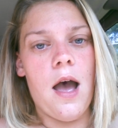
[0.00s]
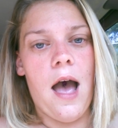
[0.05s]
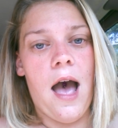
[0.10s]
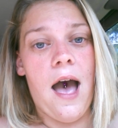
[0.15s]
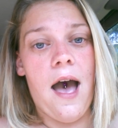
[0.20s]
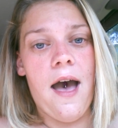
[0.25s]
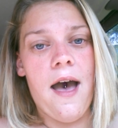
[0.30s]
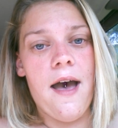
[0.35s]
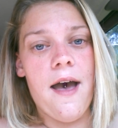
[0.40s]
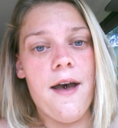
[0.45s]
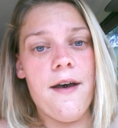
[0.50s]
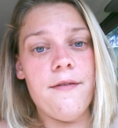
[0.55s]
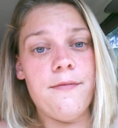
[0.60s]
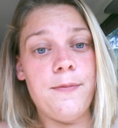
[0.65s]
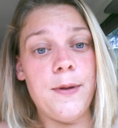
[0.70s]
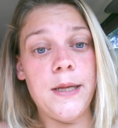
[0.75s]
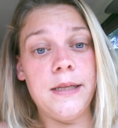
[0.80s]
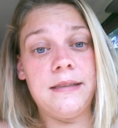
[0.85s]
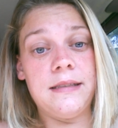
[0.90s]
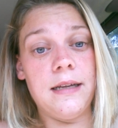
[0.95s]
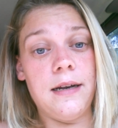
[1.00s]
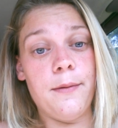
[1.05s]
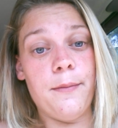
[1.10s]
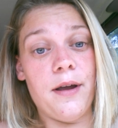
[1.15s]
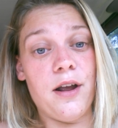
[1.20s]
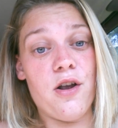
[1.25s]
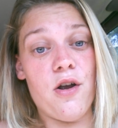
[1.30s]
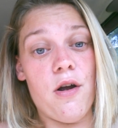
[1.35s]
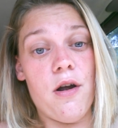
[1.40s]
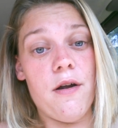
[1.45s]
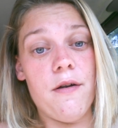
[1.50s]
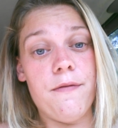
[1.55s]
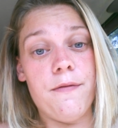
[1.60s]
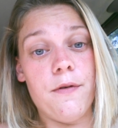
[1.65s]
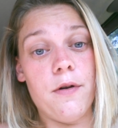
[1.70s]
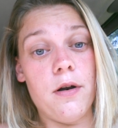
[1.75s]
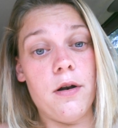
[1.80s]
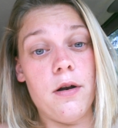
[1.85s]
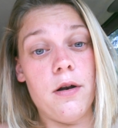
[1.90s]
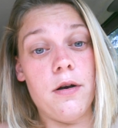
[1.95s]
I have been sitting in my car
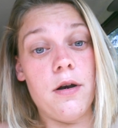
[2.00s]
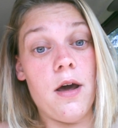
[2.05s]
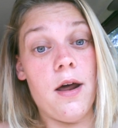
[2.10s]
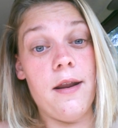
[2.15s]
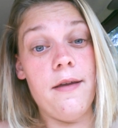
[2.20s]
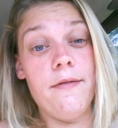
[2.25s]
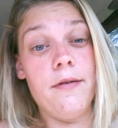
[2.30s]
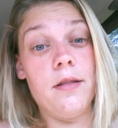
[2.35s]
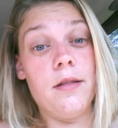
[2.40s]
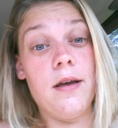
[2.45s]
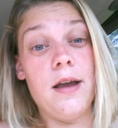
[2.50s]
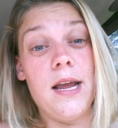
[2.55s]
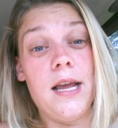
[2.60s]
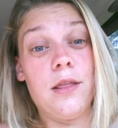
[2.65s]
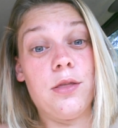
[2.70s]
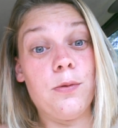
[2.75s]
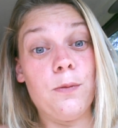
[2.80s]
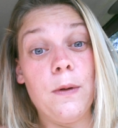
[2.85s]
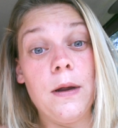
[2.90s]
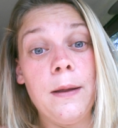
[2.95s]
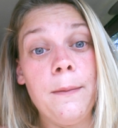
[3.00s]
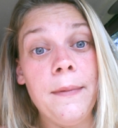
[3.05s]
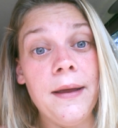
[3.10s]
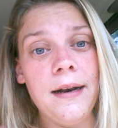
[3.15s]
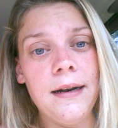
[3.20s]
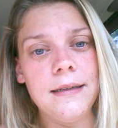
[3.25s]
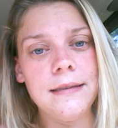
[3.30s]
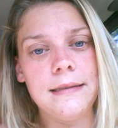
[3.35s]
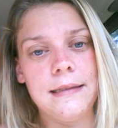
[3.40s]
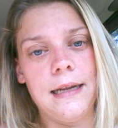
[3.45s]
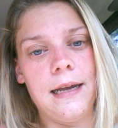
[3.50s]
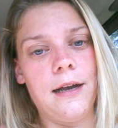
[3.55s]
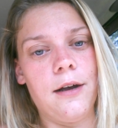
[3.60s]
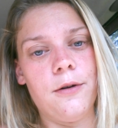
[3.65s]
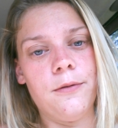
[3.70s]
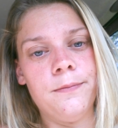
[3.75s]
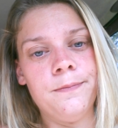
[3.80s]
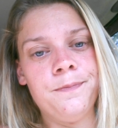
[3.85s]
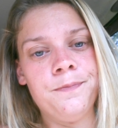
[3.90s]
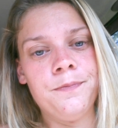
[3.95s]
for not even like 3 minutes
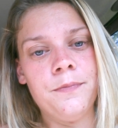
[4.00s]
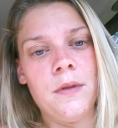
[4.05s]
now,